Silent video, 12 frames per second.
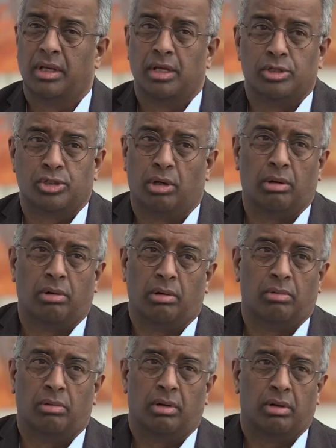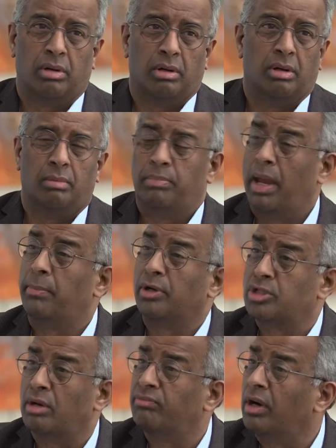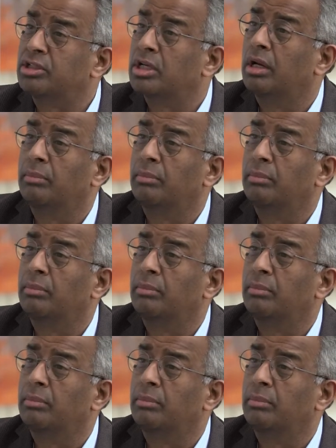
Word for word: So uh, papers on functional